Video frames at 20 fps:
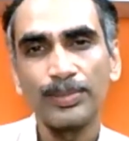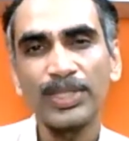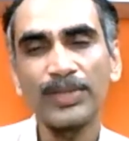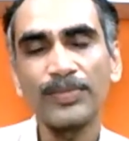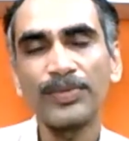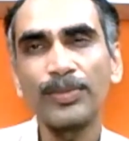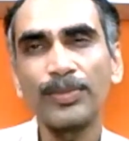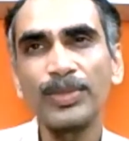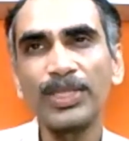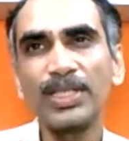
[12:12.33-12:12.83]

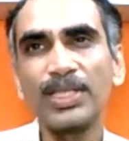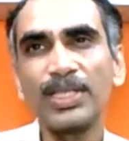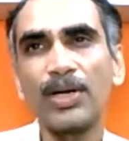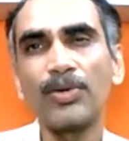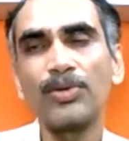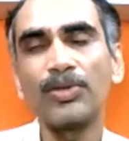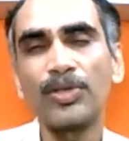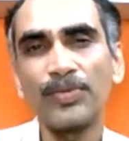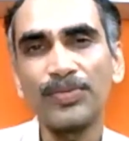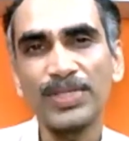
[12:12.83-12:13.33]
but from the
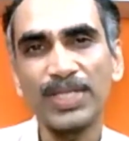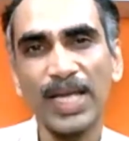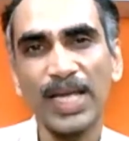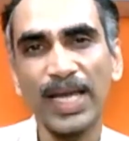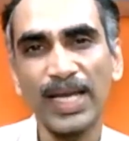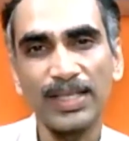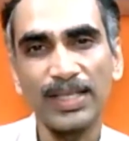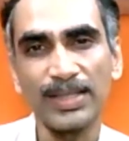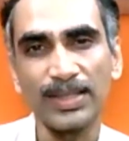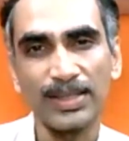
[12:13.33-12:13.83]
ground of
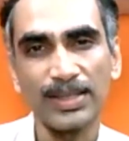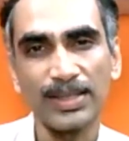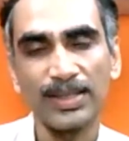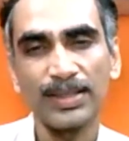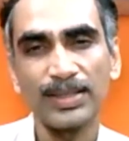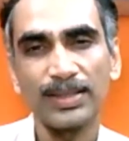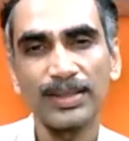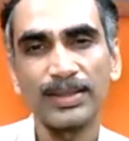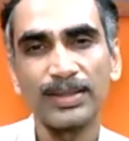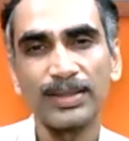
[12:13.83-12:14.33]

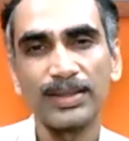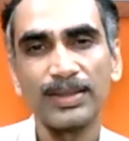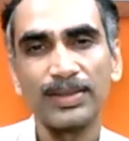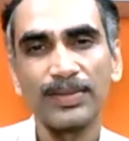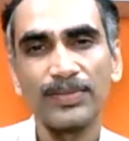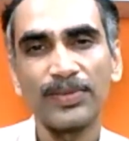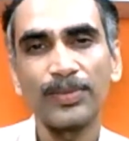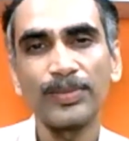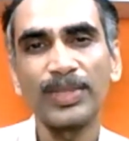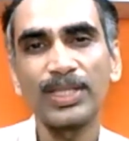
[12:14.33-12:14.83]
silence,
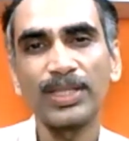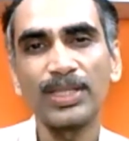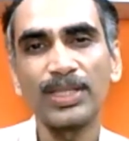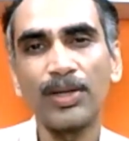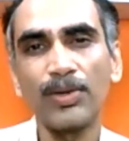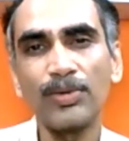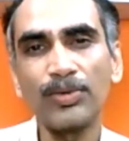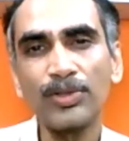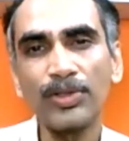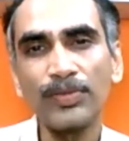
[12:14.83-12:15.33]
from the
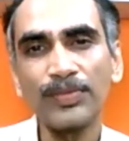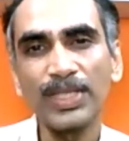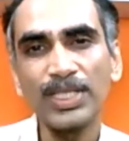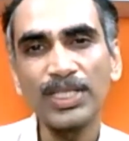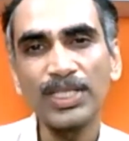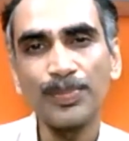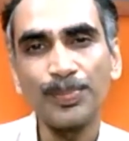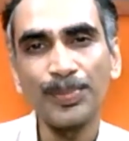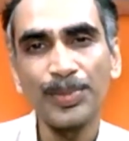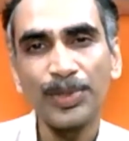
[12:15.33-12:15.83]
ground of
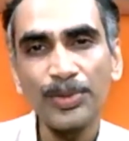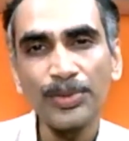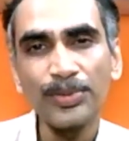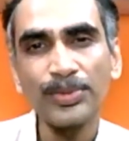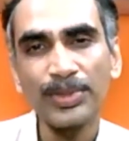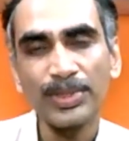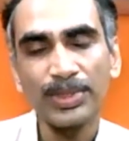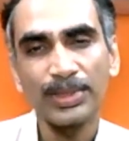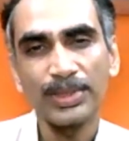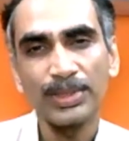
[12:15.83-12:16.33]
this
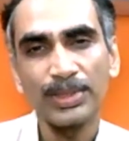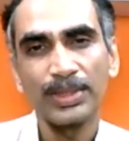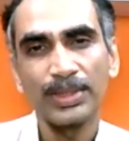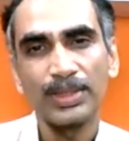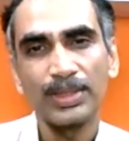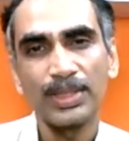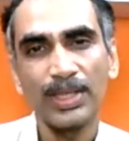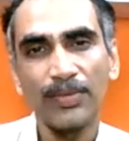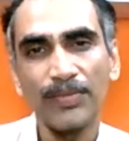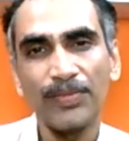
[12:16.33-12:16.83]
pure
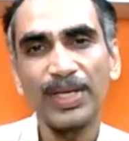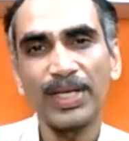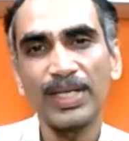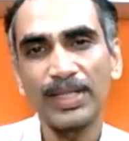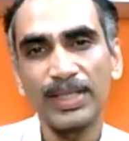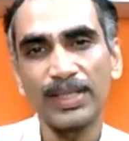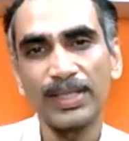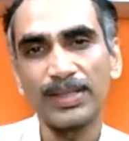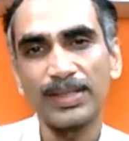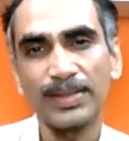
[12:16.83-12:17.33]

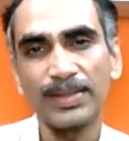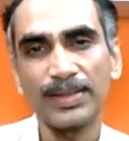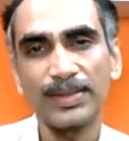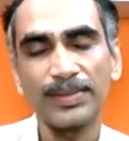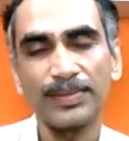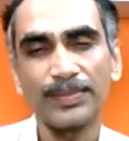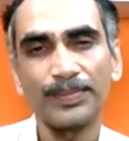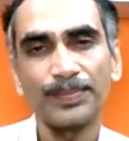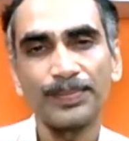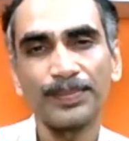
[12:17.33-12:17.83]

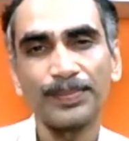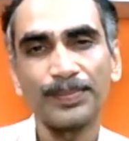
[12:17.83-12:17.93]
awareness.